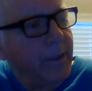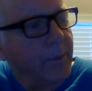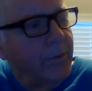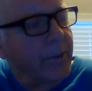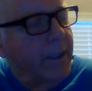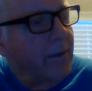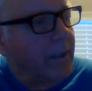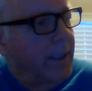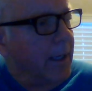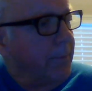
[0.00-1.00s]
but it was like,
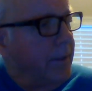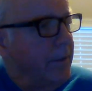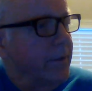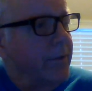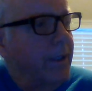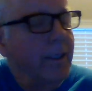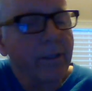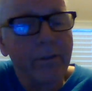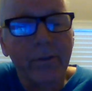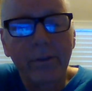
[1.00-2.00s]
okay, I better just kind
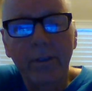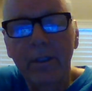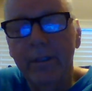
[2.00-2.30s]
of just